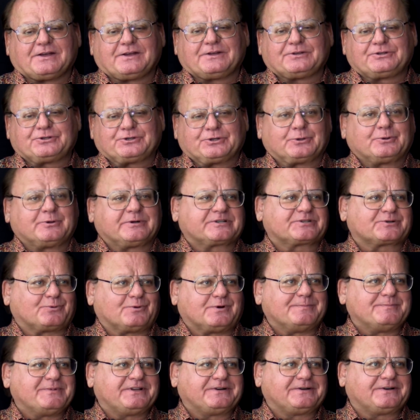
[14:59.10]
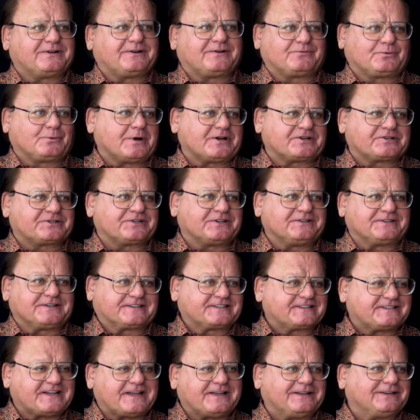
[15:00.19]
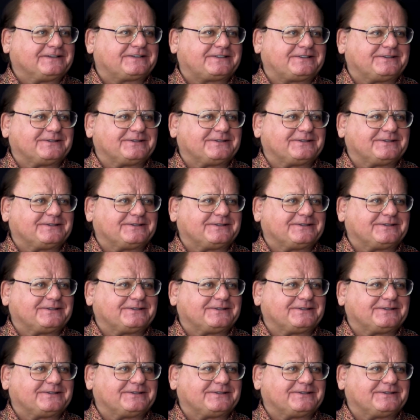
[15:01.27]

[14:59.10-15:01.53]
Jewish woman of Russian descent,